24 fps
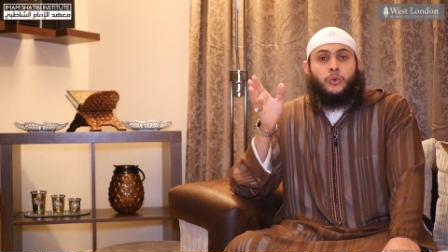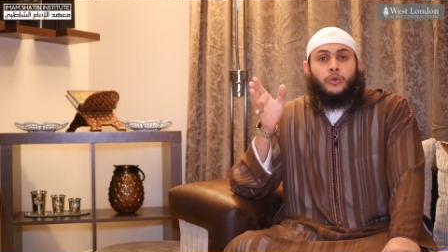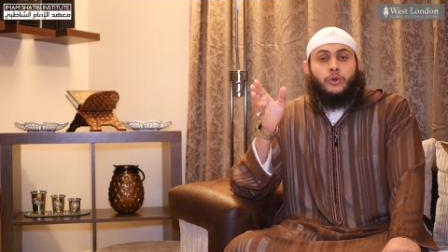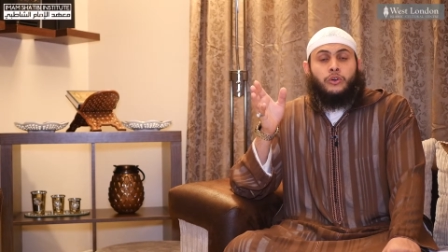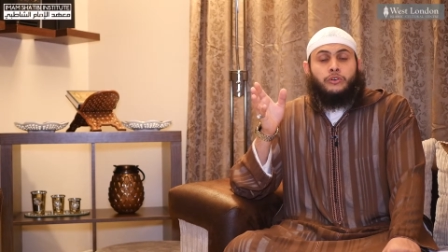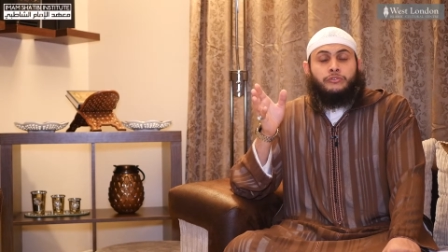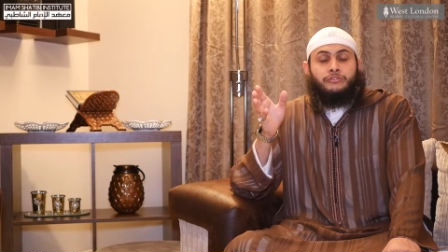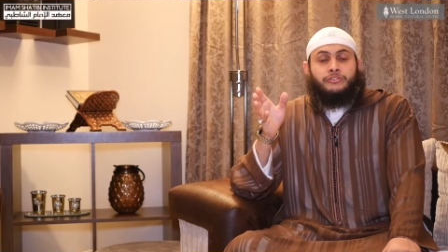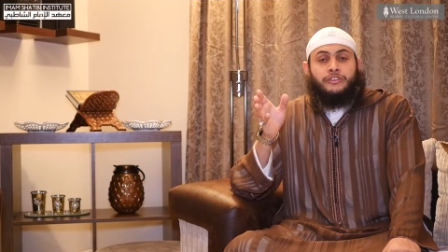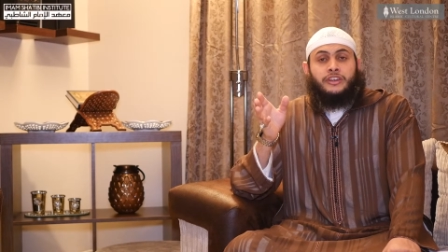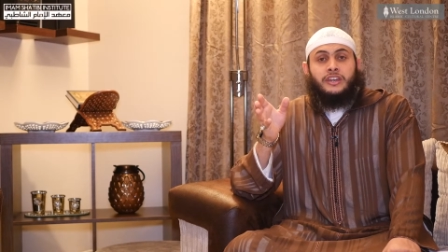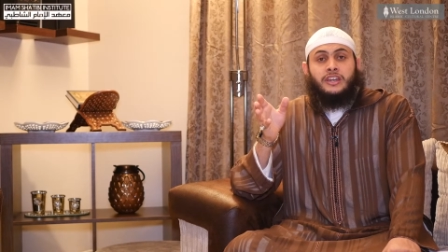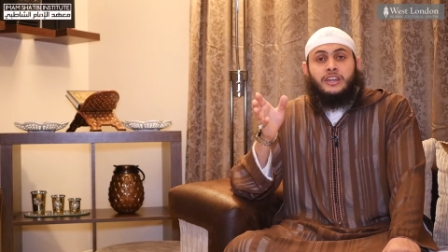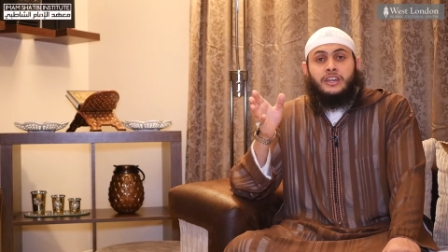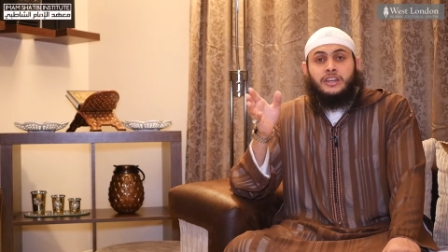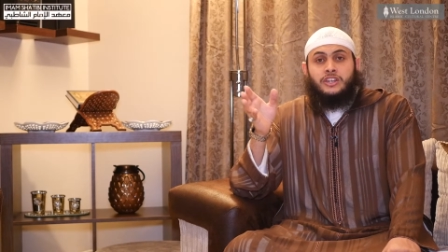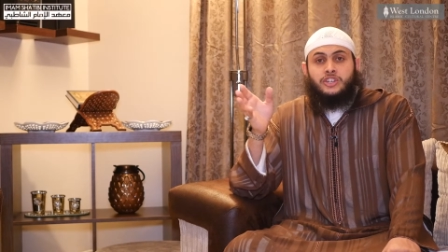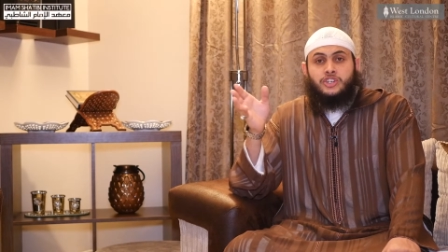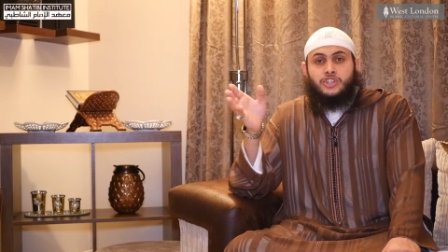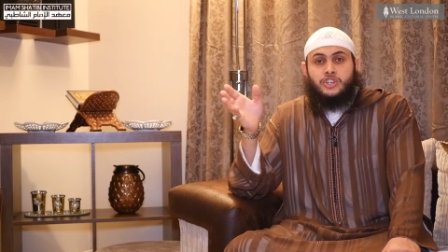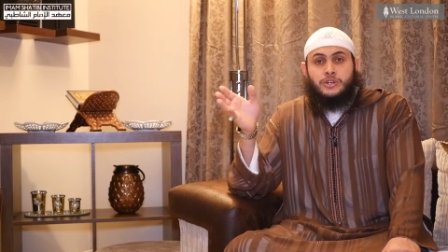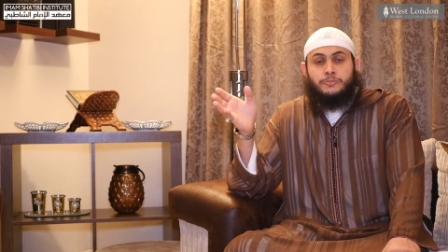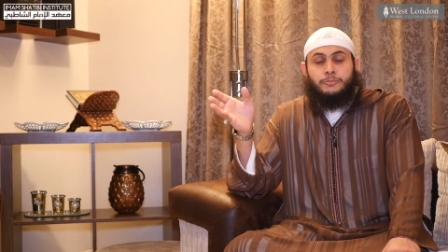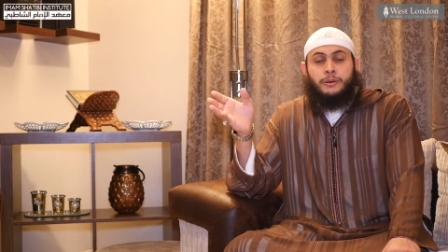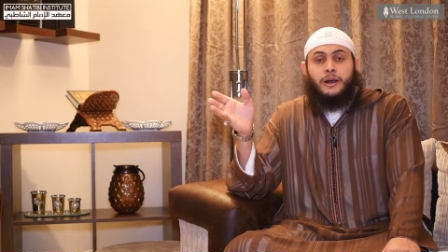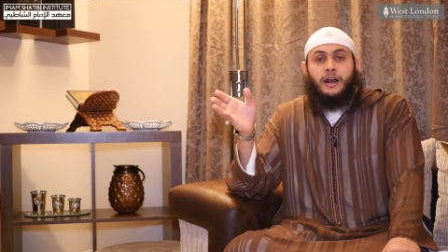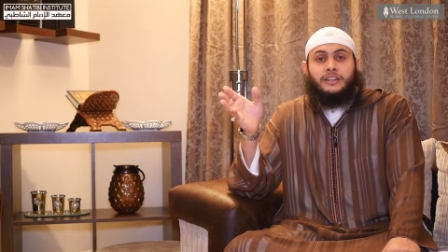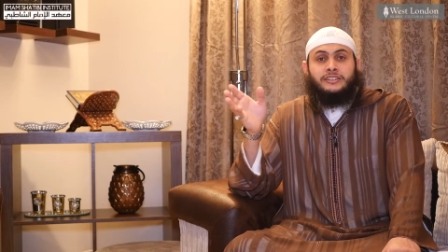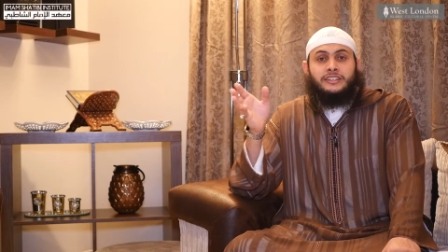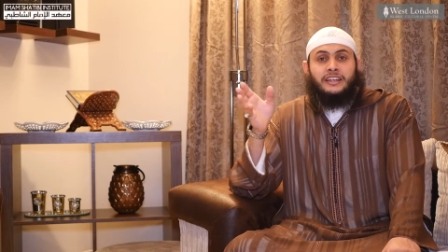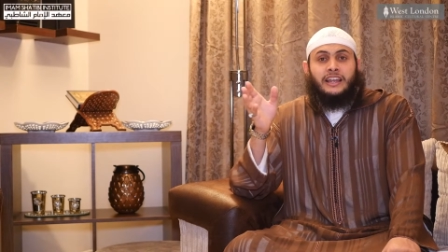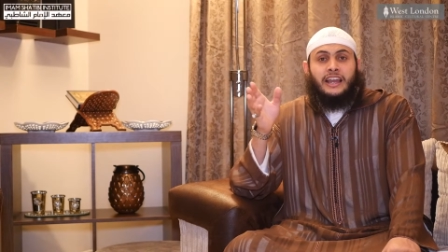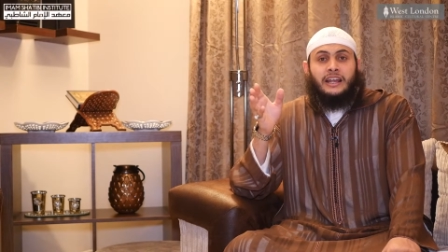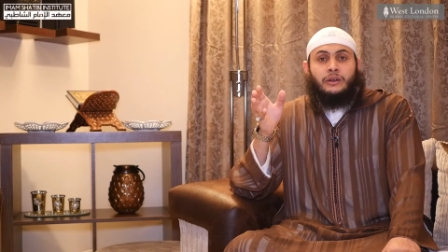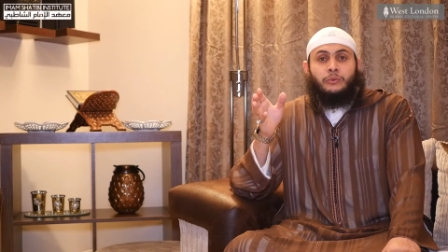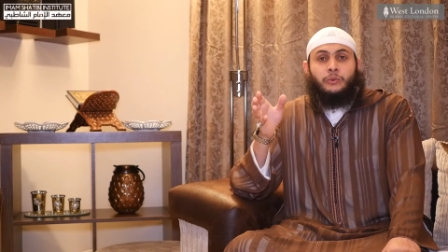of each
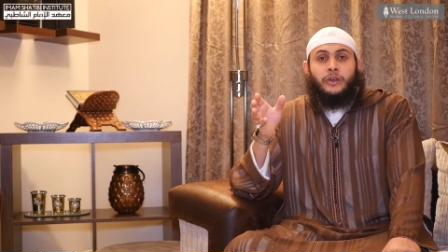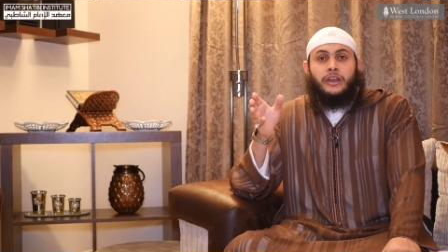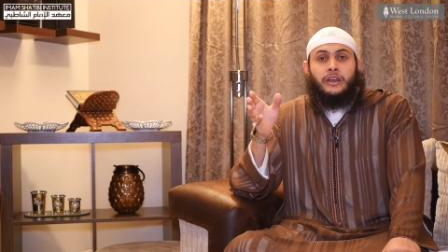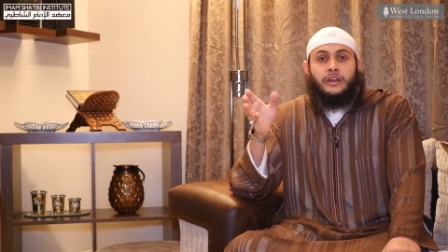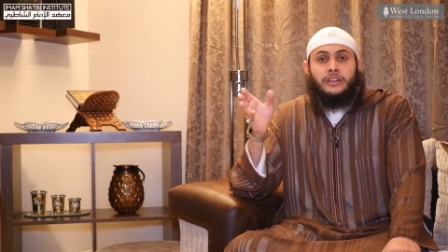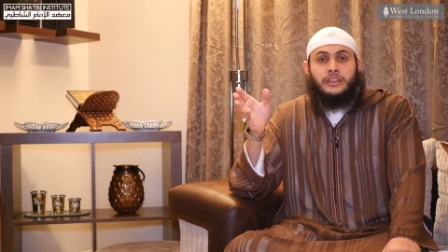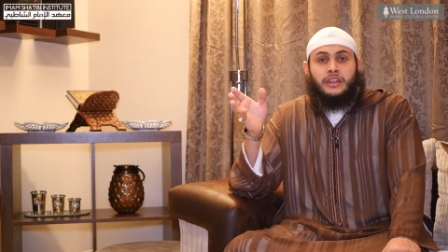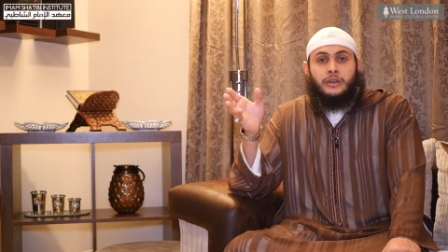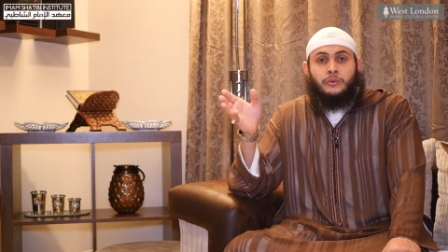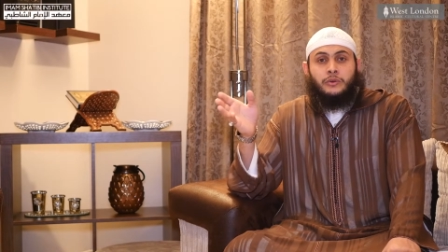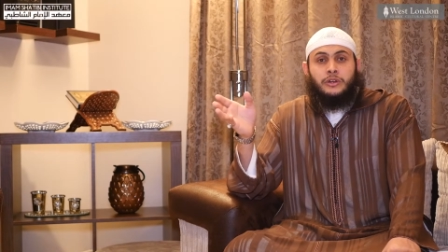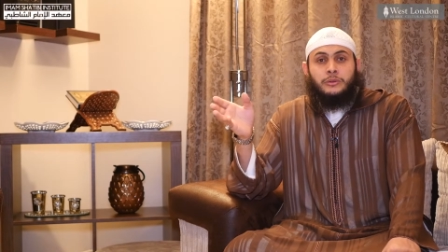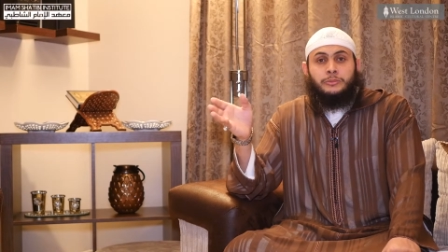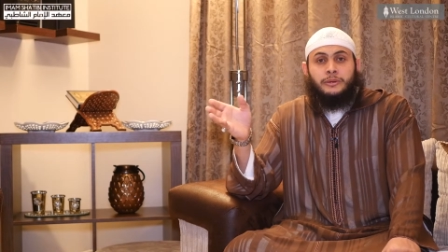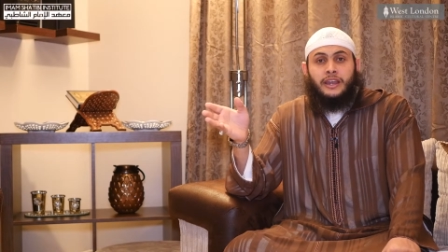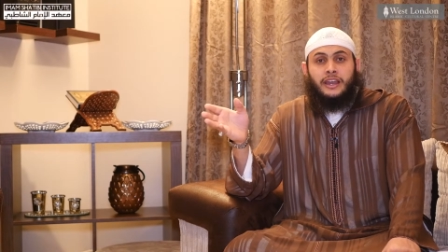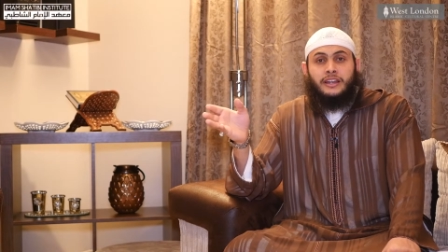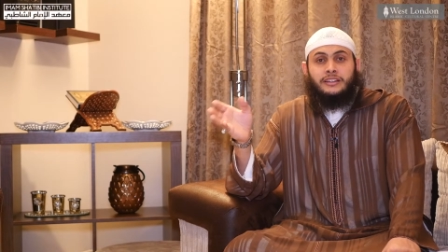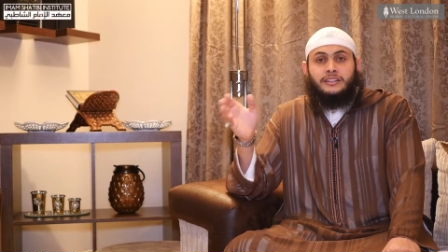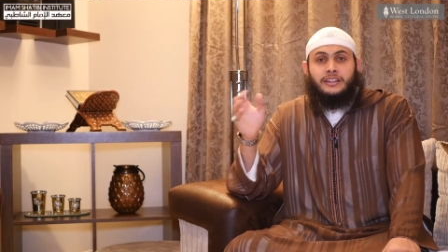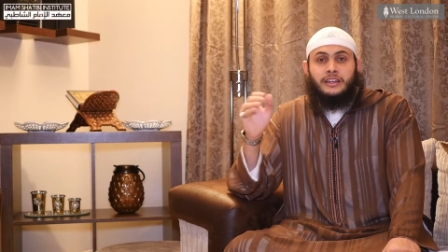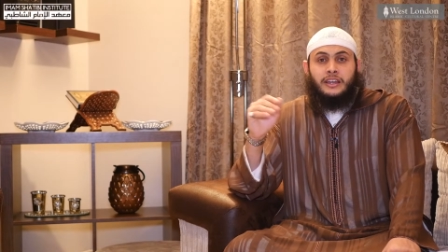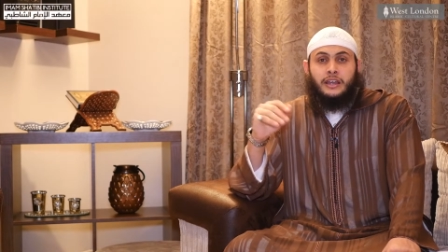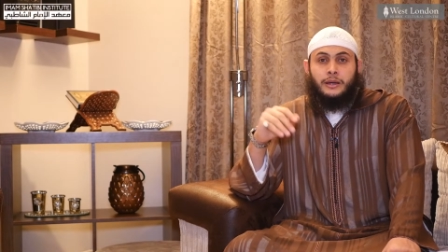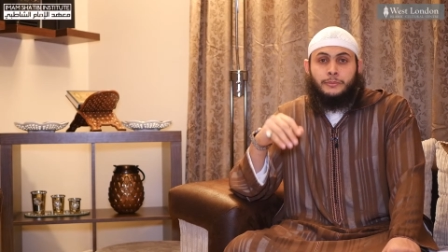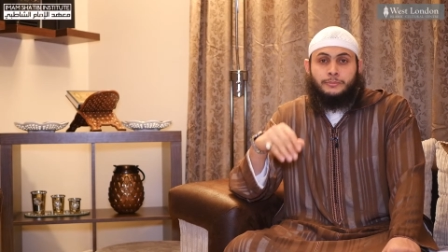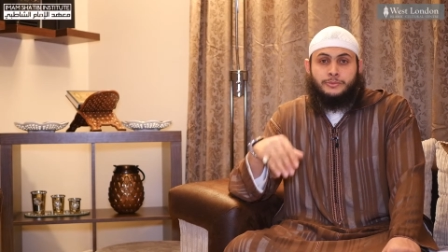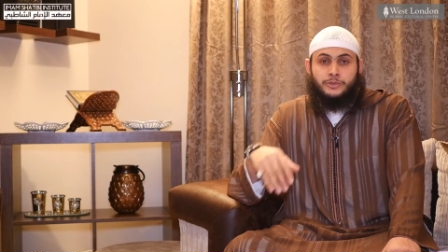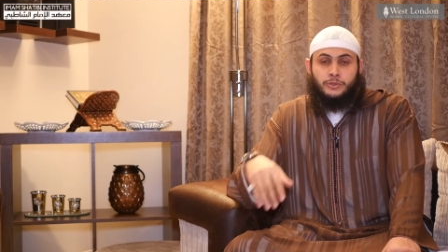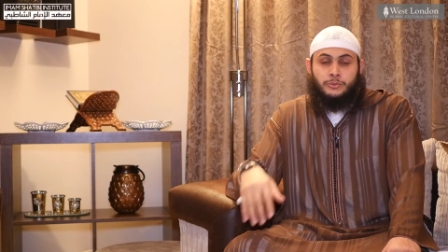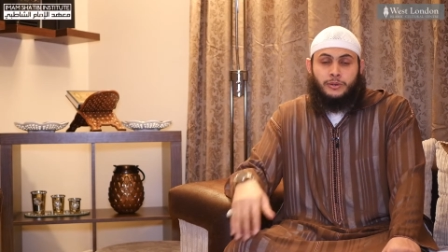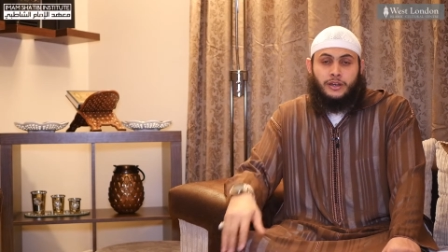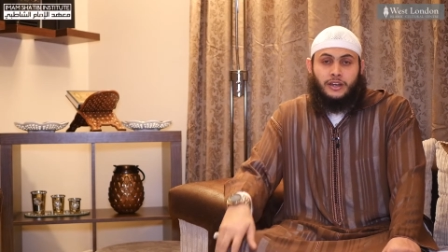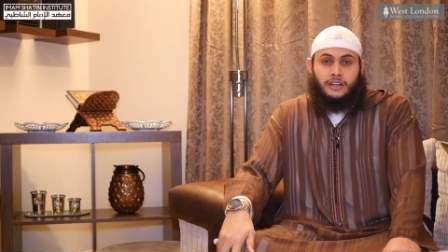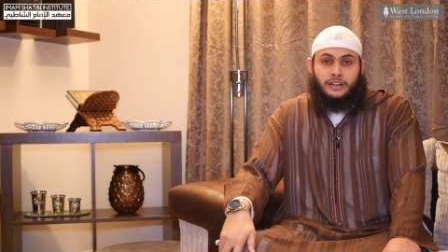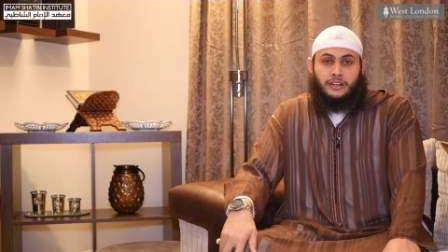party and where they will be ending up,
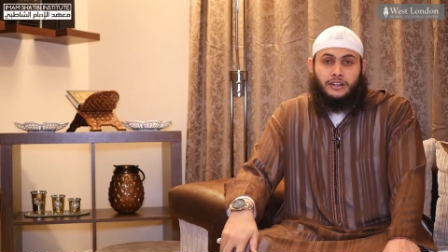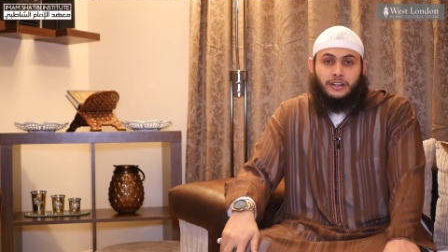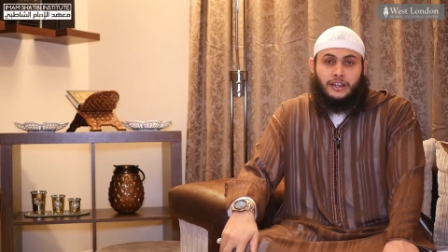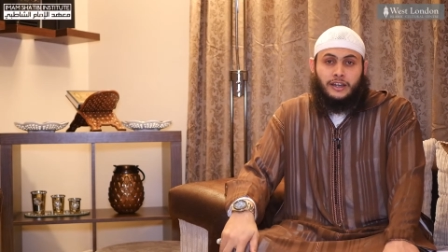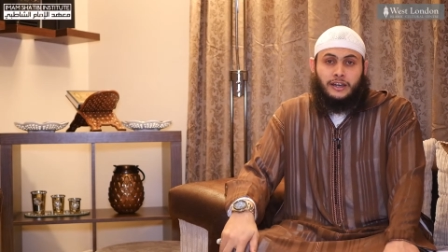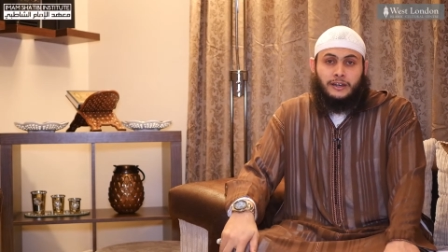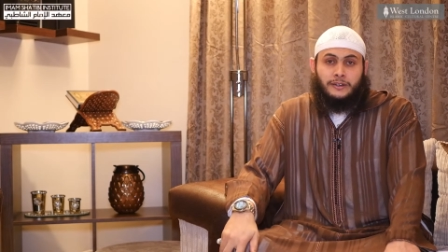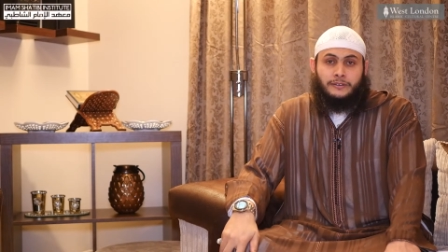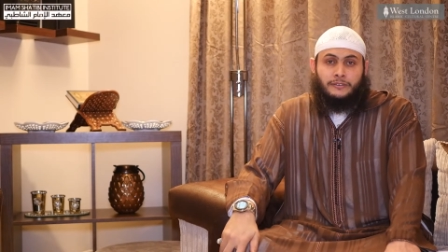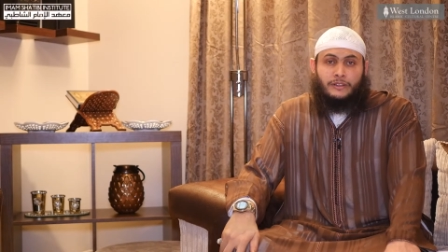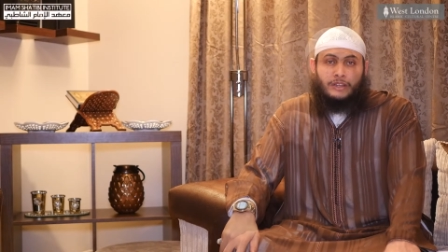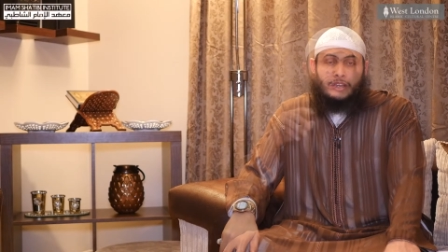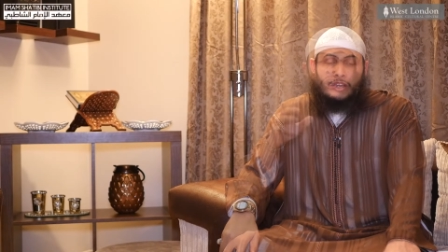subhanallah.